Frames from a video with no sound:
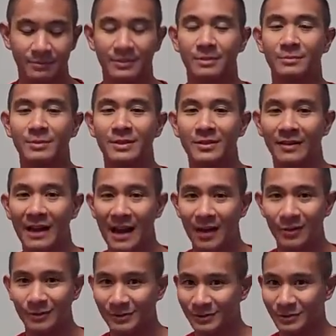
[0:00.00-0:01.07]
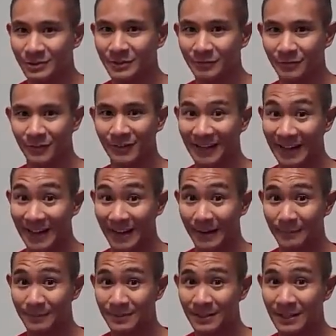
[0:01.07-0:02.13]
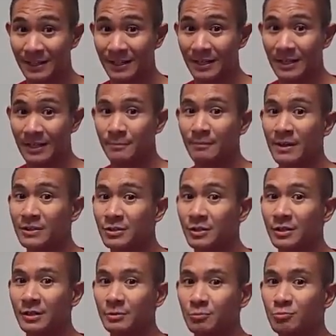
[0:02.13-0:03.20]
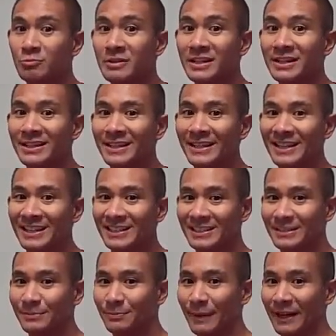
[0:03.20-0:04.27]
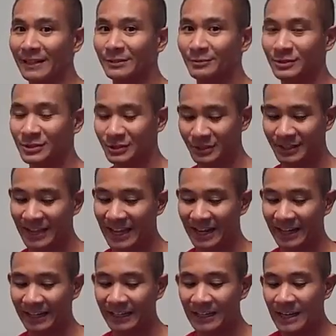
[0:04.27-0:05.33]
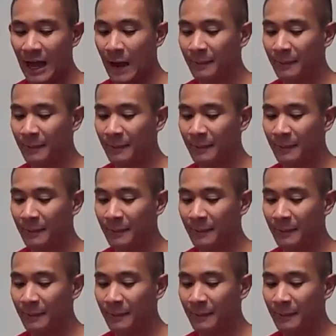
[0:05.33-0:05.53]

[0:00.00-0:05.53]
When, when you're out searching for games, make sure you really inspect what you're getting.